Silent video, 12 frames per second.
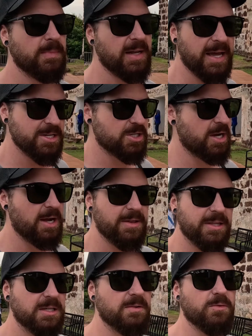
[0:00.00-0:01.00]
Malaysia, I
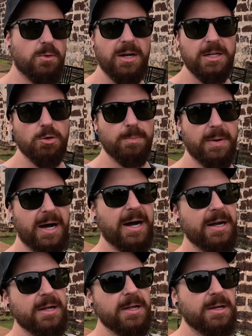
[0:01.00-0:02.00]
think of Kuala
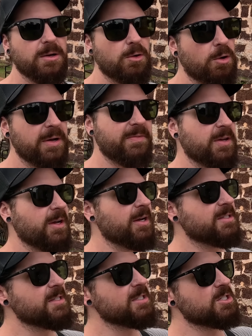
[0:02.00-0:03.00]
Lumpur, or if you
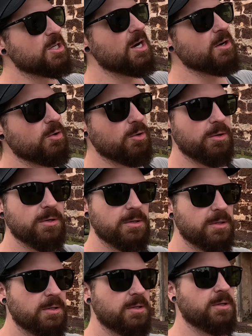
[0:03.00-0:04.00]
go to the jungle,
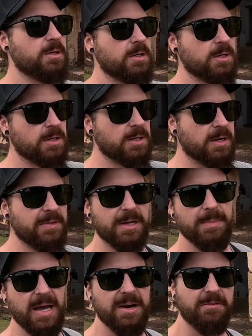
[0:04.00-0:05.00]

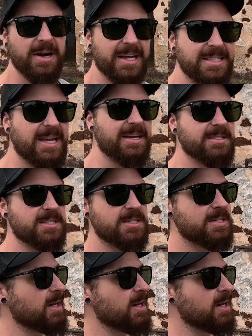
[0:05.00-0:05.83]
think about orangutans and